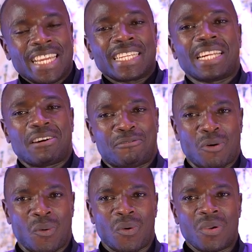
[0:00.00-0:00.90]
And
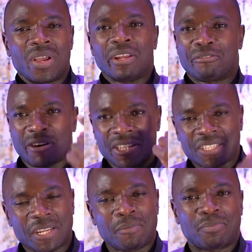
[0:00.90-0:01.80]
therefore, the first
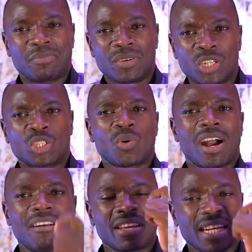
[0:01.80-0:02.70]
step to
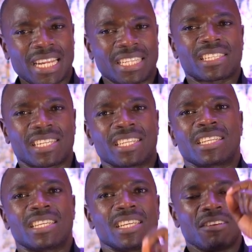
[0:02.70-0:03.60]
having a
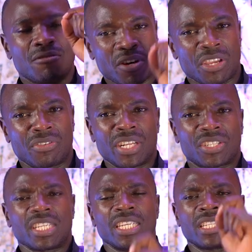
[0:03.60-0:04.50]
lasting
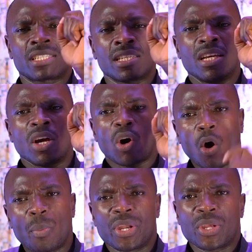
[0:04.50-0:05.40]
forgiveness is
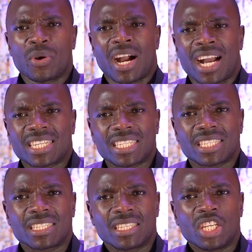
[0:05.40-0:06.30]
open your heart
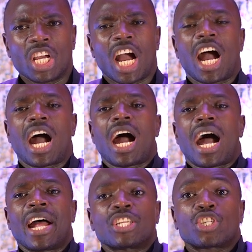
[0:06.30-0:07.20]

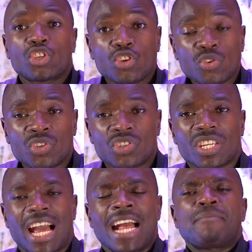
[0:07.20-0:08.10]
and
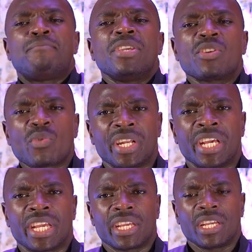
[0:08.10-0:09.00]
choose and be
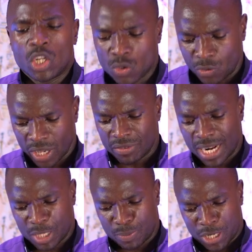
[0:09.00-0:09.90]
ready to forgive
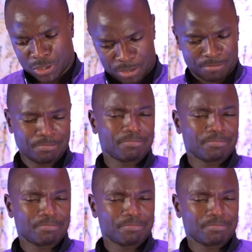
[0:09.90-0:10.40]
that person.